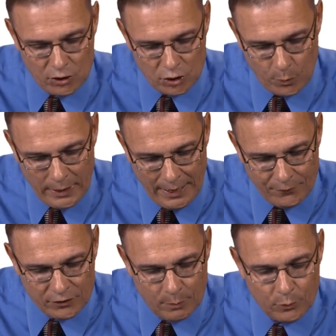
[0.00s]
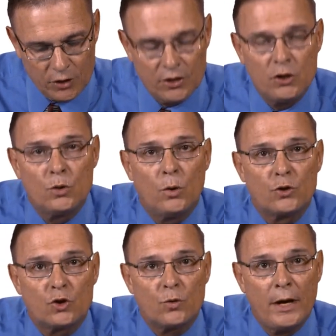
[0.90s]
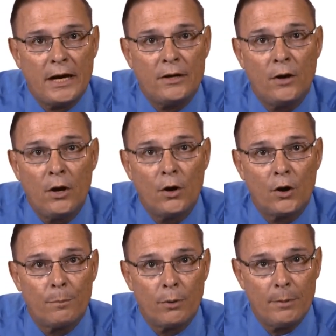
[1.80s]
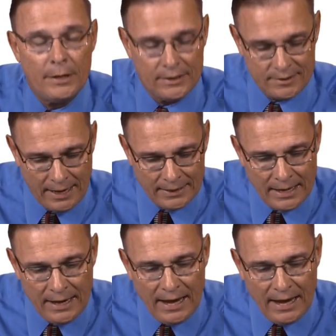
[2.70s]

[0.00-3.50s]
so we have some residual strain or permanent set.